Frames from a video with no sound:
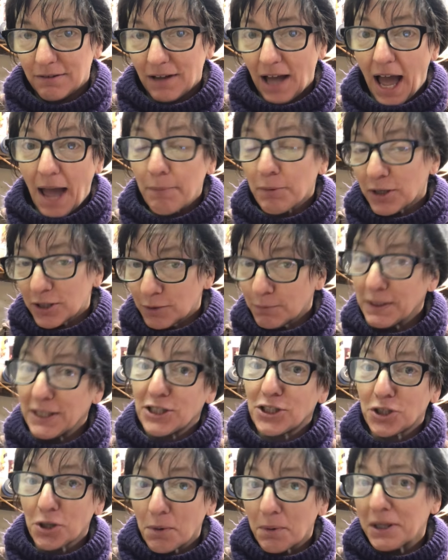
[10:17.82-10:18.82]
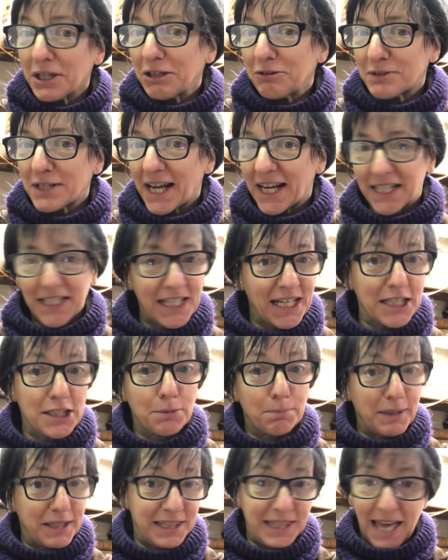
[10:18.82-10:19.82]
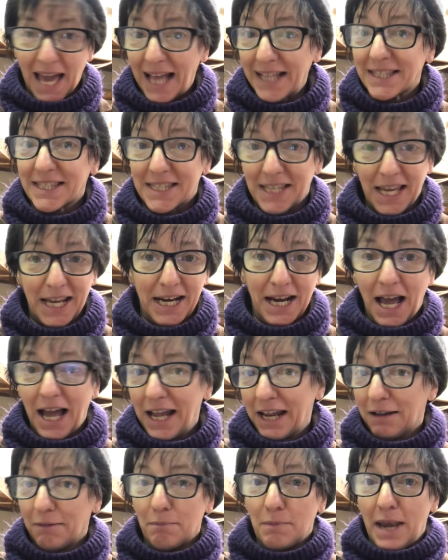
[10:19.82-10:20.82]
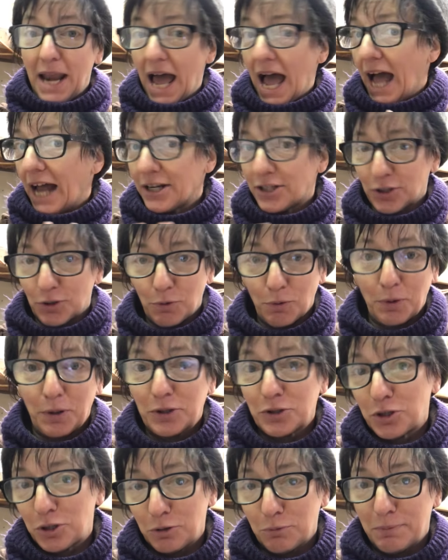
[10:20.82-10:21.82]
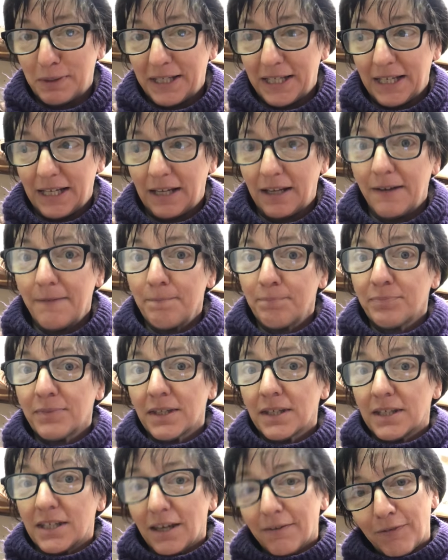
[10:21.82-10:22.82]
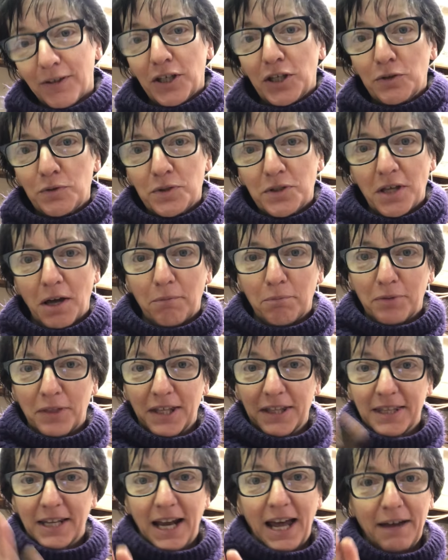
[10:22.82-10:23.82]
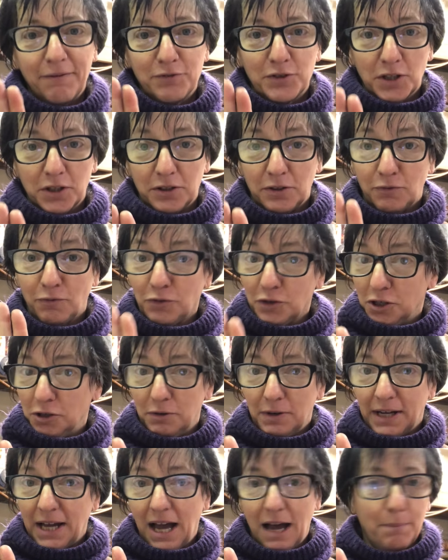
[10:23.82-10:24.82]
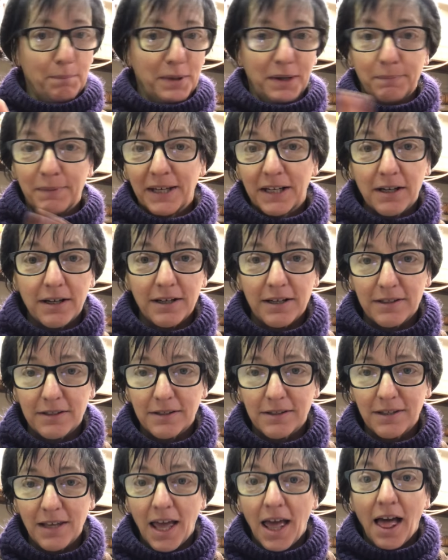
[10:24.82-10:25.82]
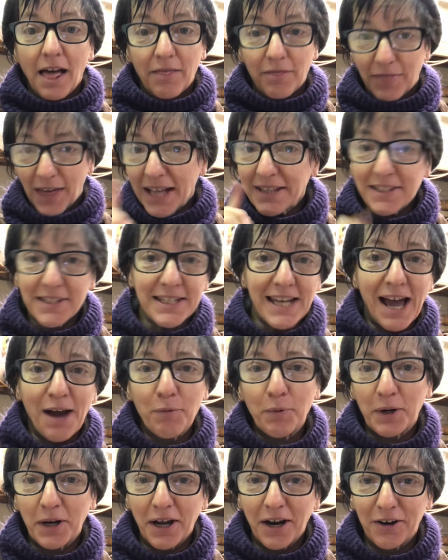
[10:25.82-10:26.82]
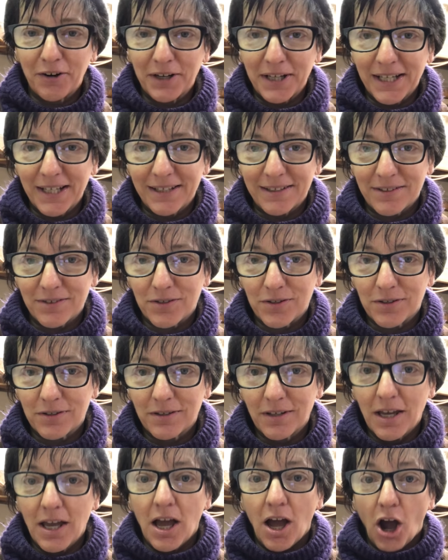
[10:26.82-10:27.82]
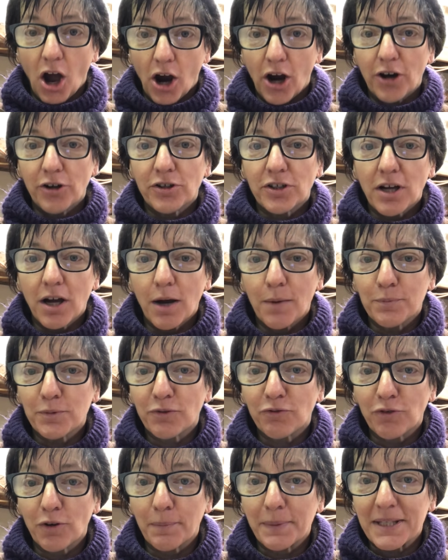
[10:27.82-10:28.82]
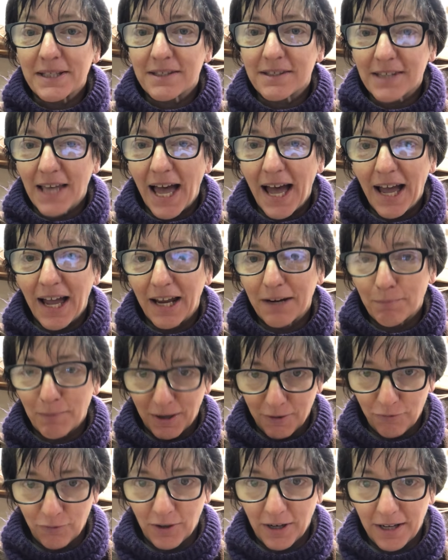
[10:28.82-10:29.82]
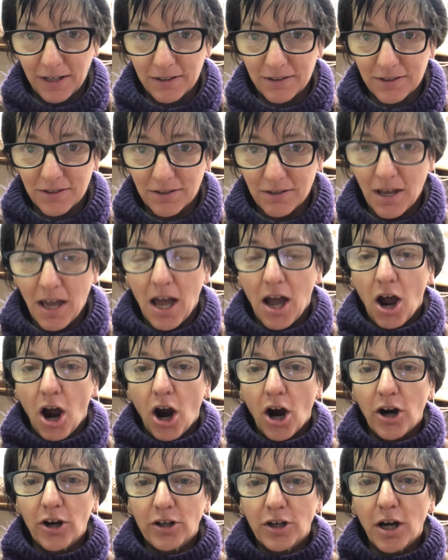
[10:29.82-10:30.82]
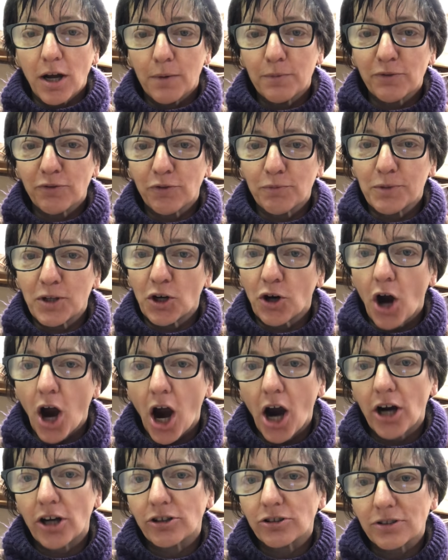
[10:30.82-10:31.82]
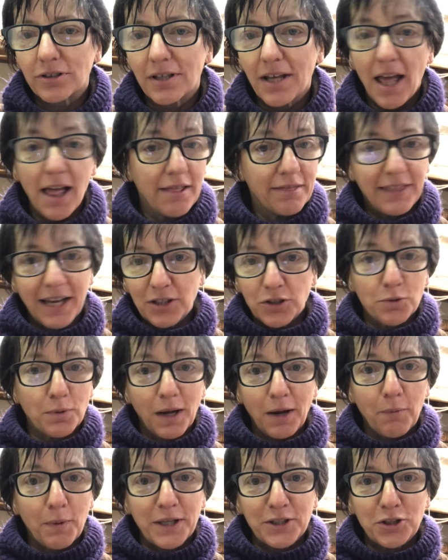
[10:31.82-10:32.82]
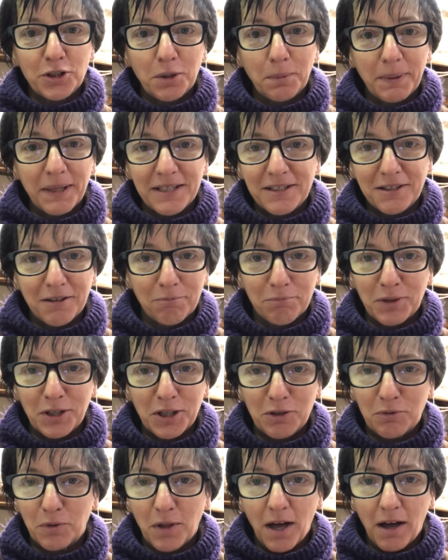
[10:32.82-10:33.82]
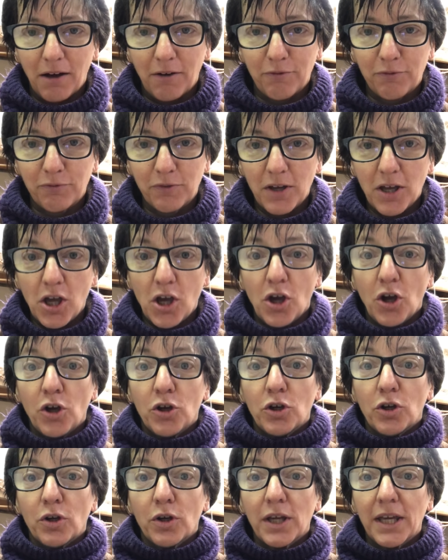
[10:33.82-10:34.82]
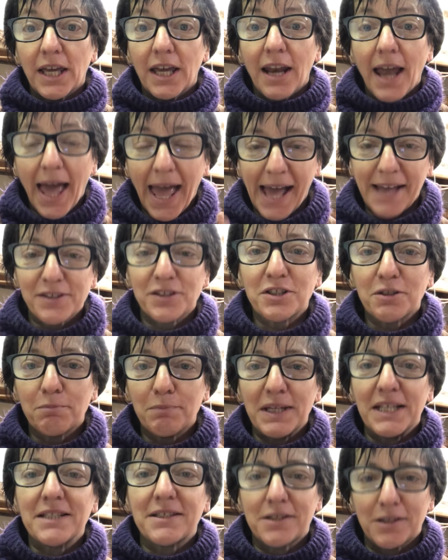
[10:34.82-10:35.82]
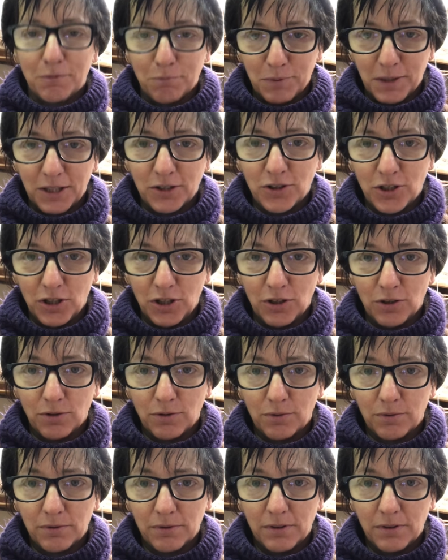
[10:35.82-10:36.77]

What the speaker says: I'm going to be showing you techniques, but that's it. I am not going to be giving you something that I've done for you to copy, because that's not what art is. Art comes from inside, my friends. Art comes from your heart. That's why I want you to pick something you love. It has to mean something to you.